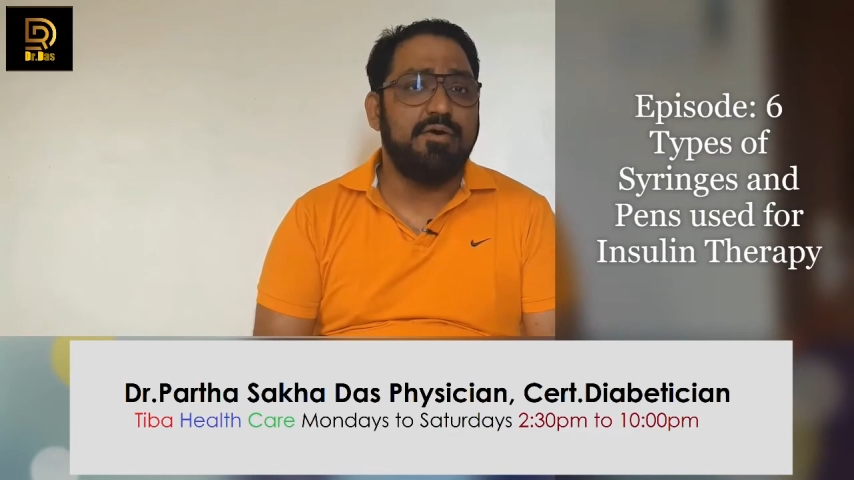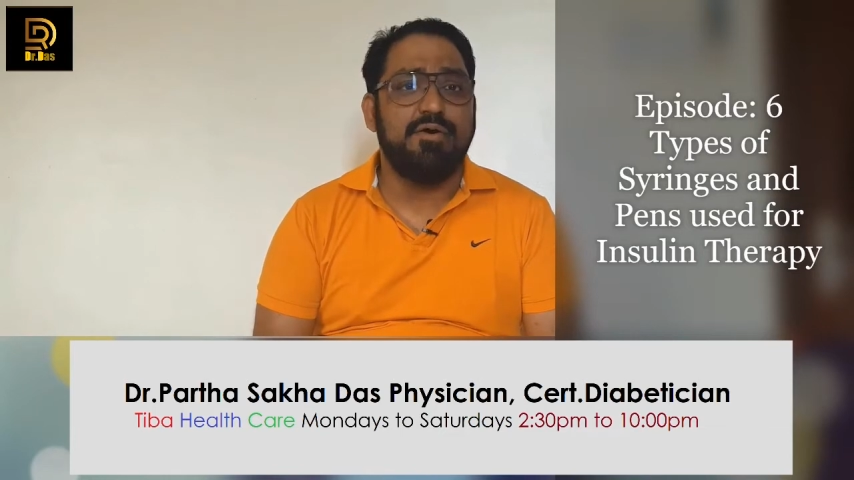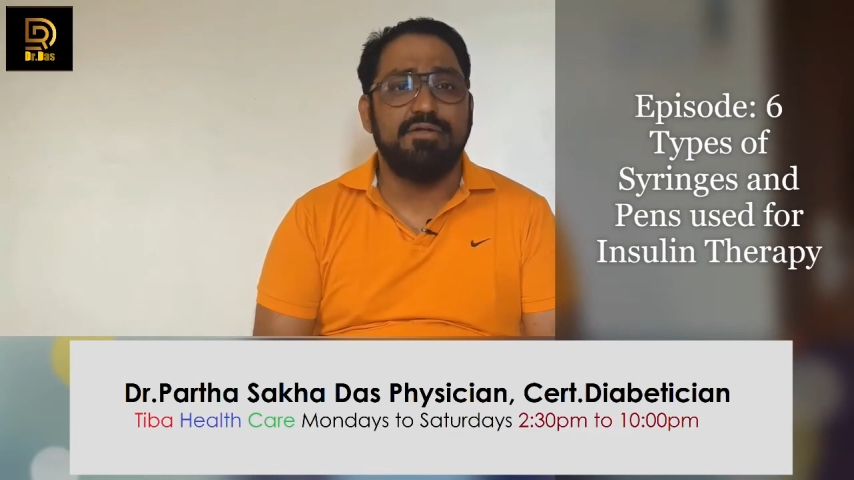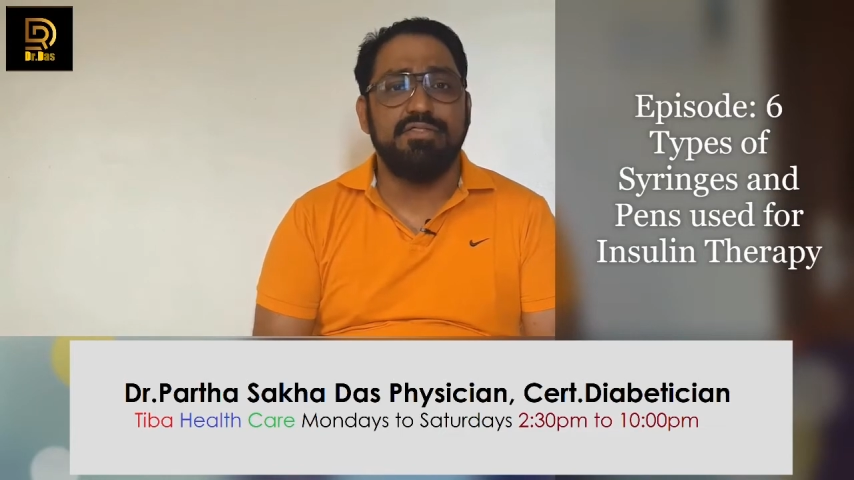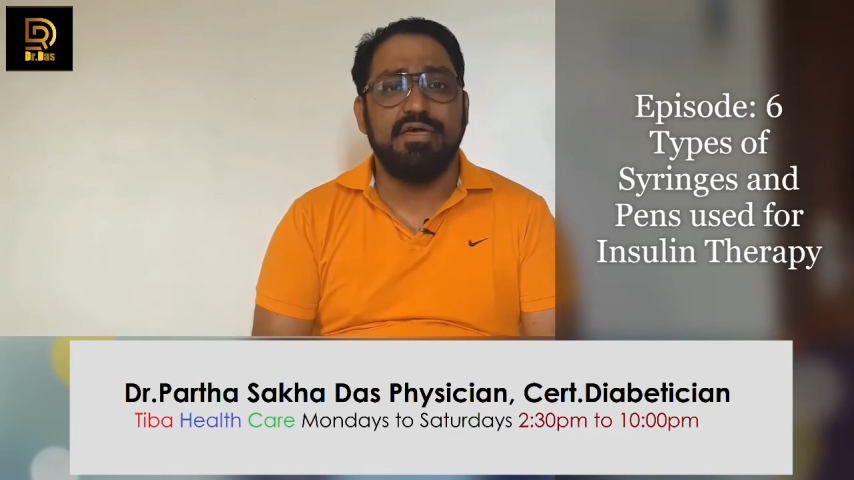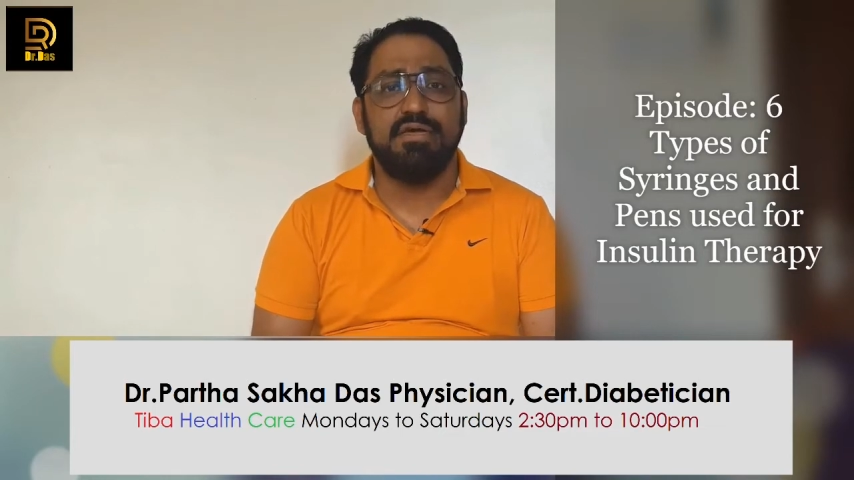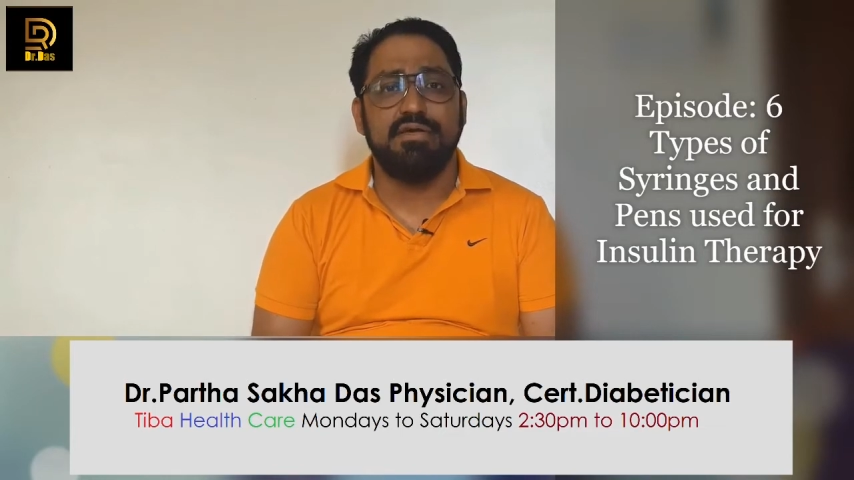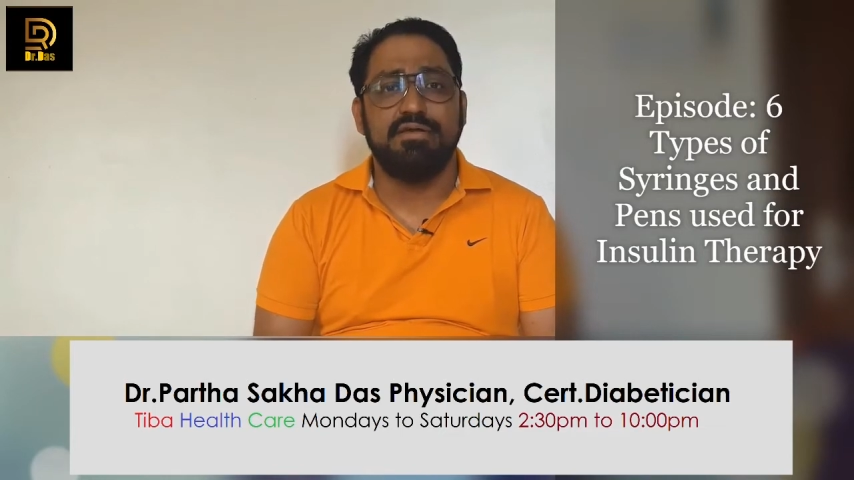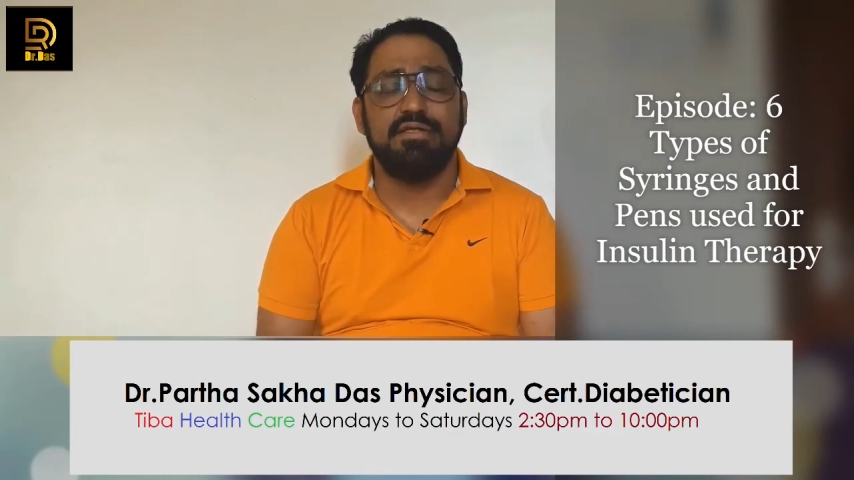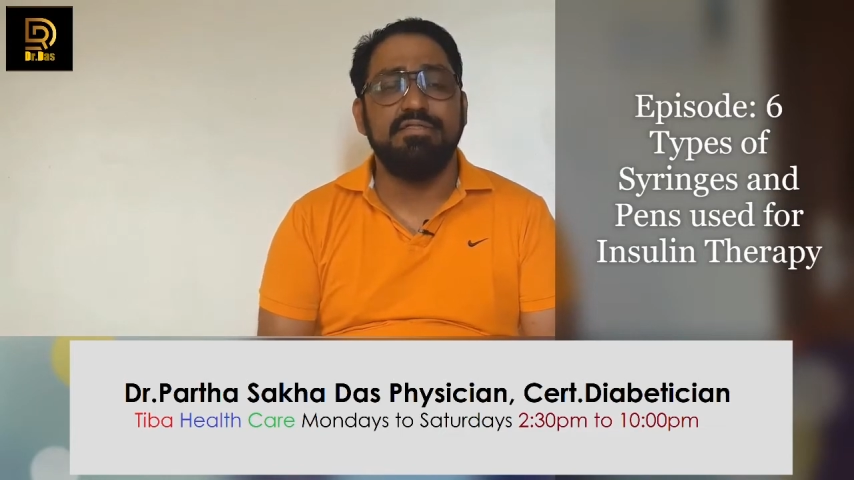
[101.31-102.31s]
or they
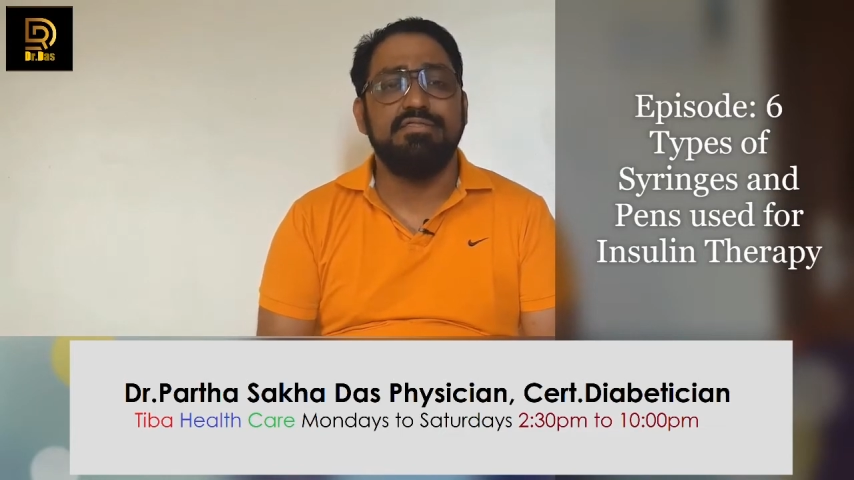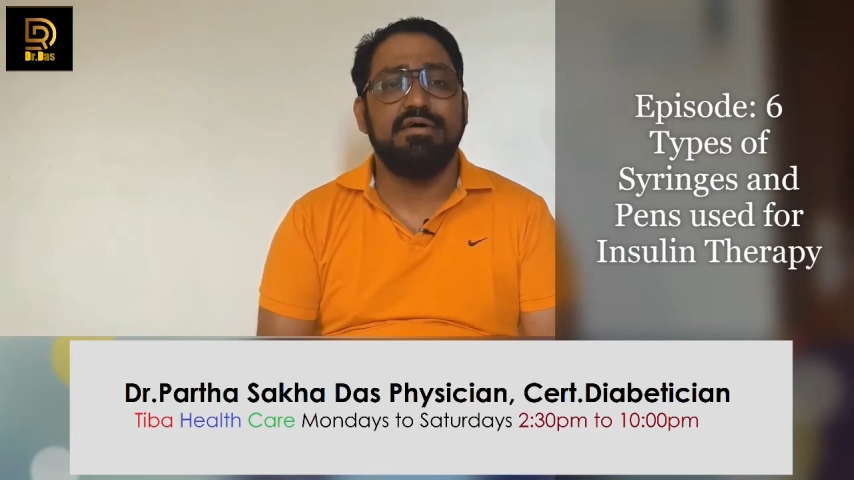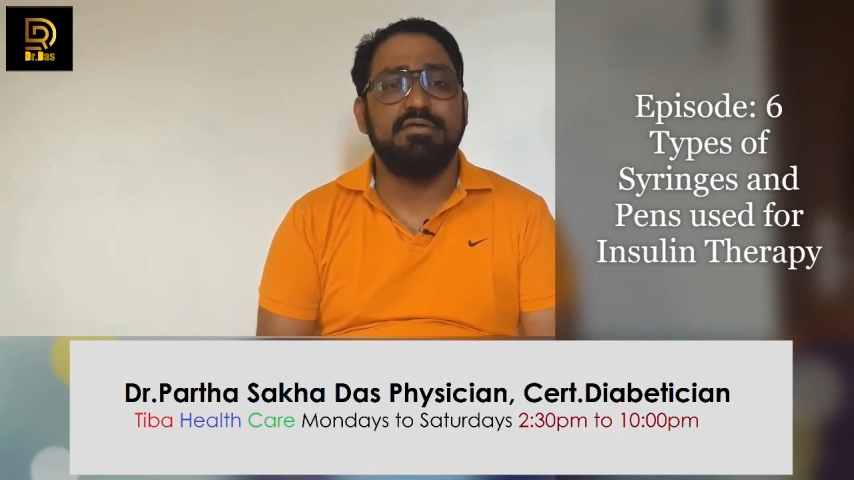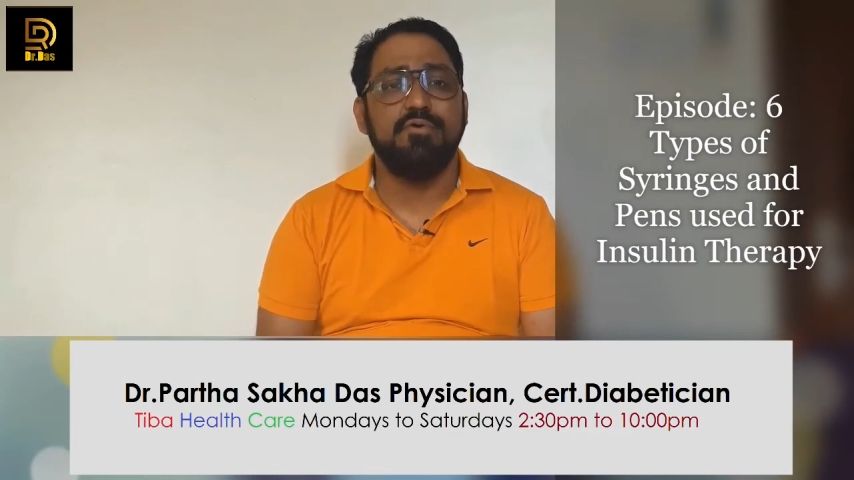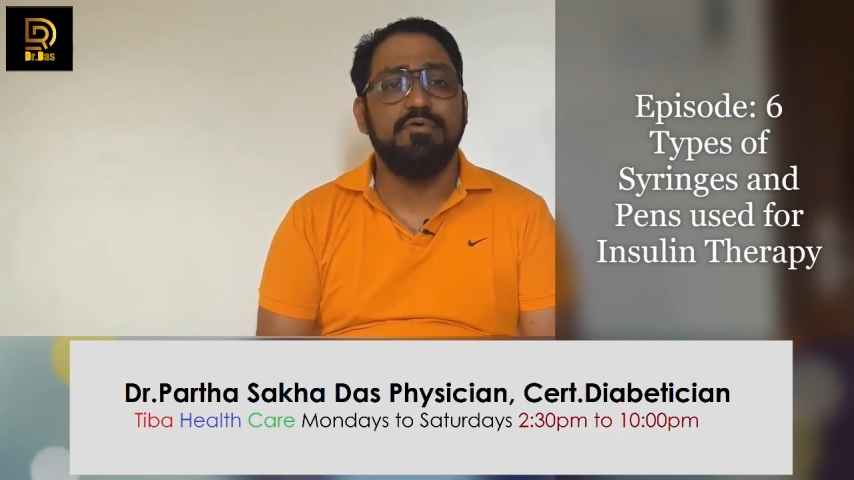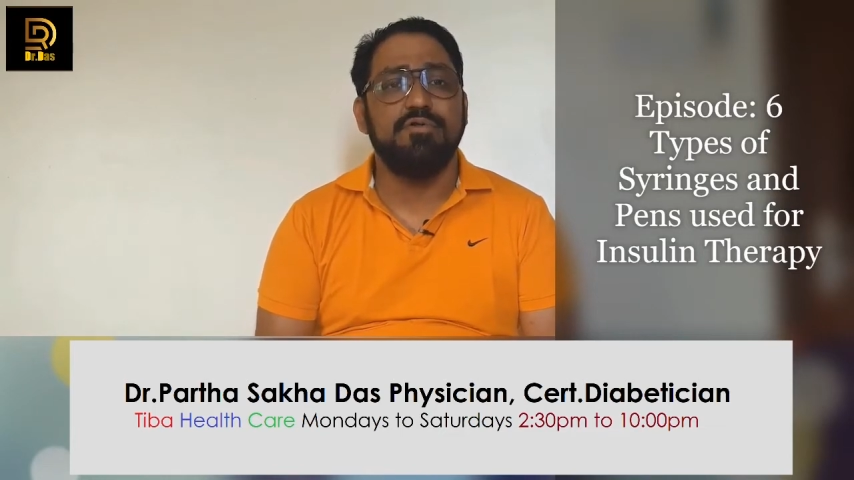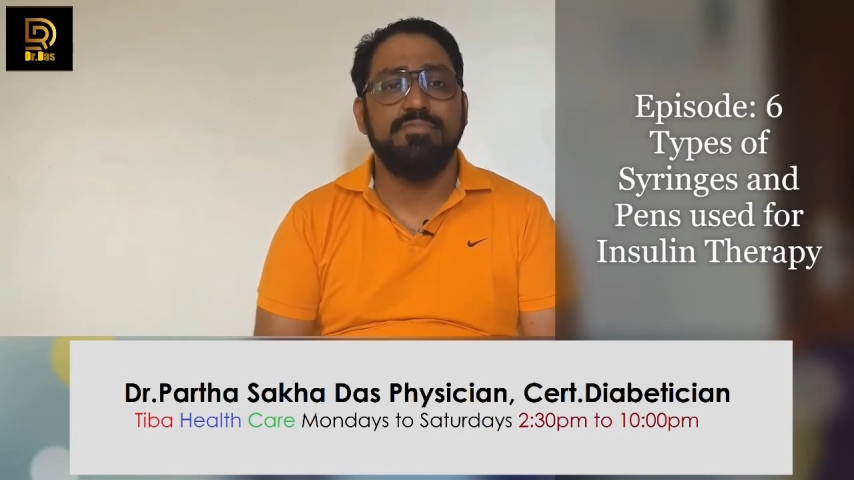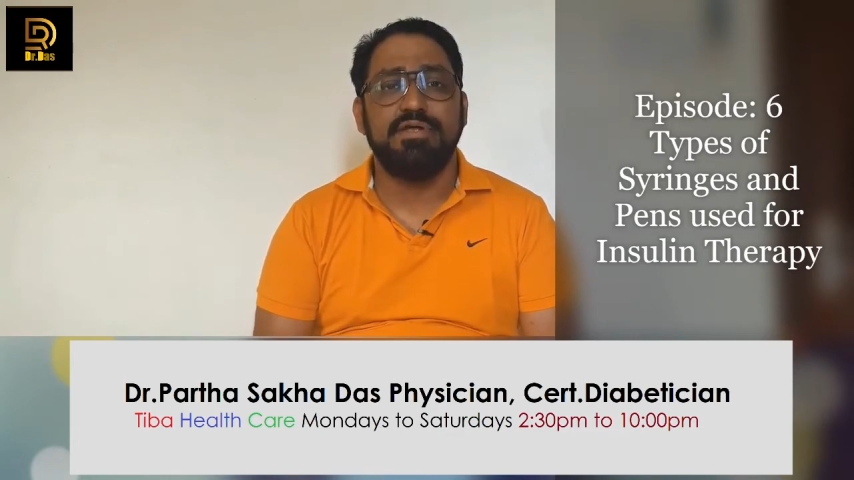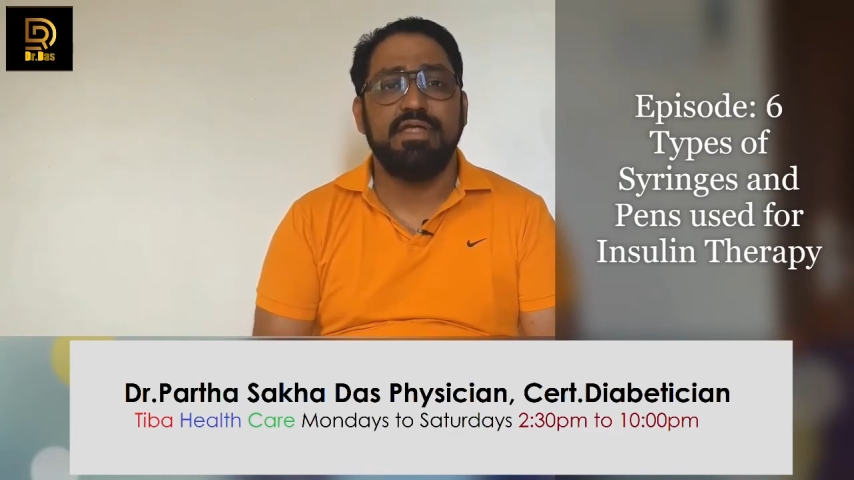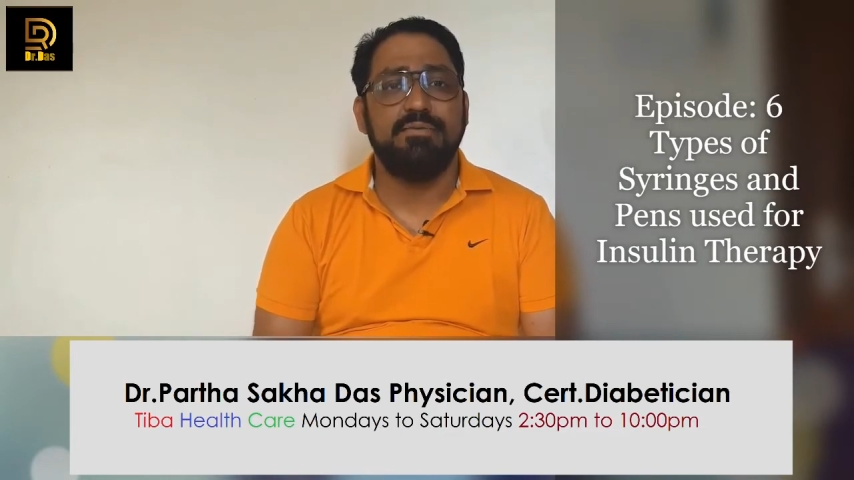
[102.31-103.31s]
increase the dose
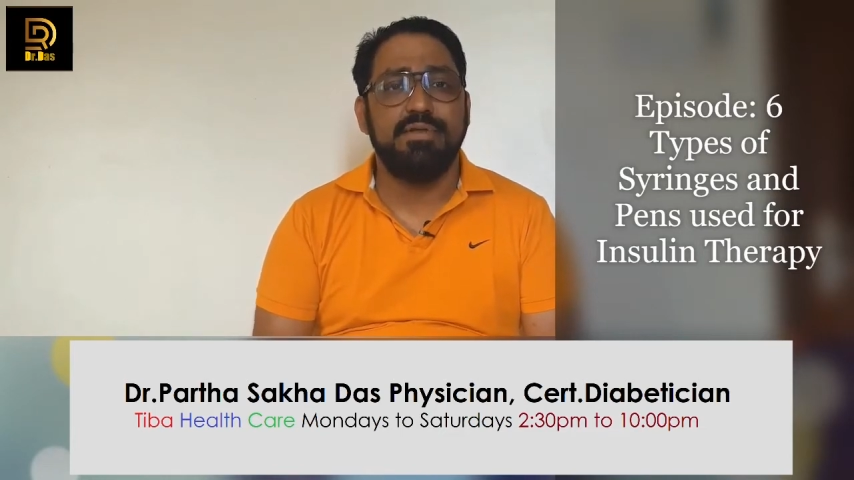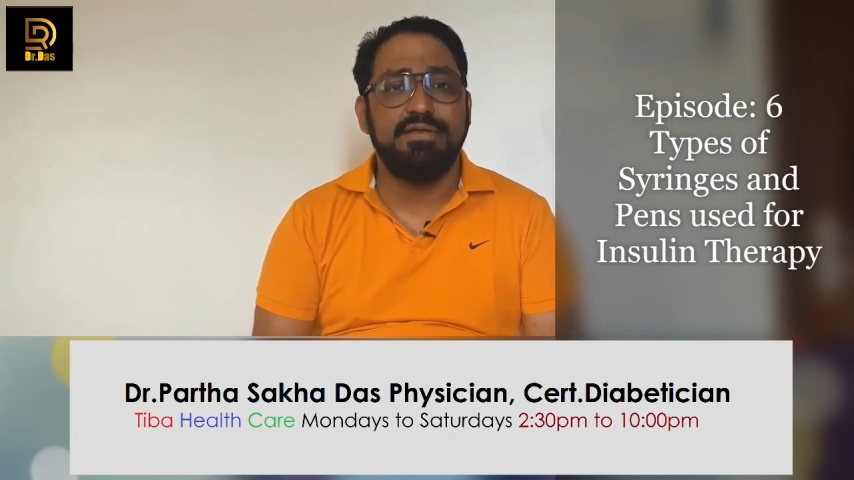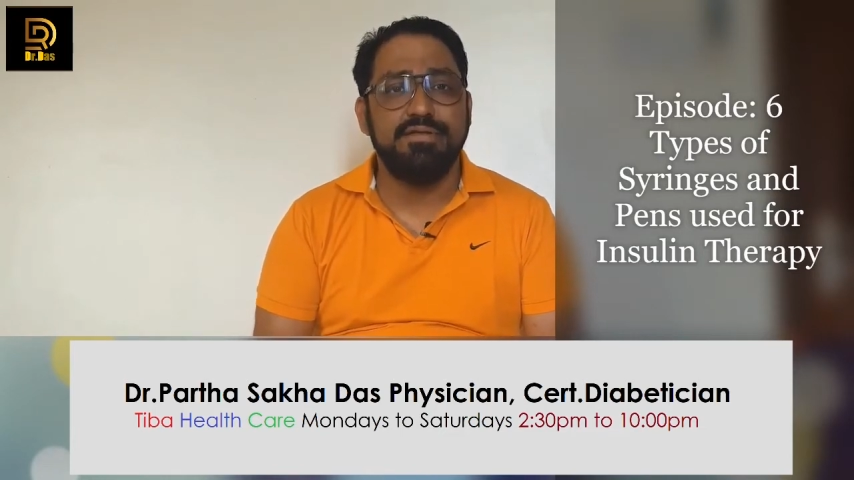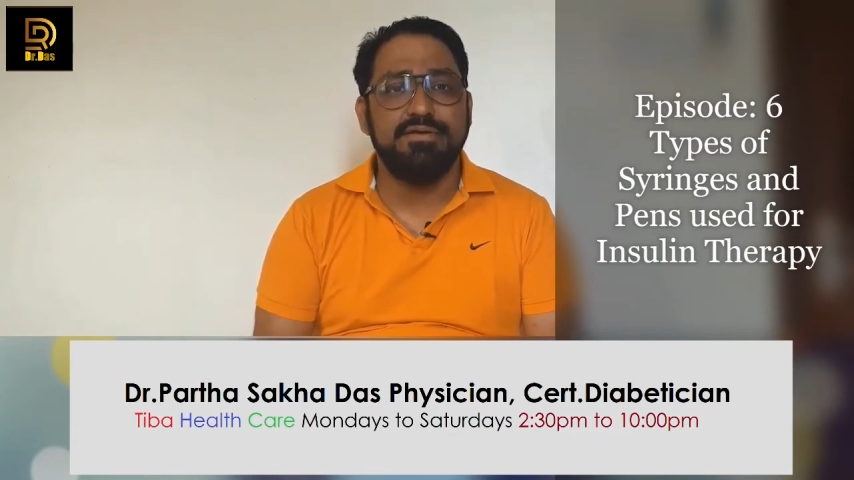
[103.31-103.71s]
of the tablet.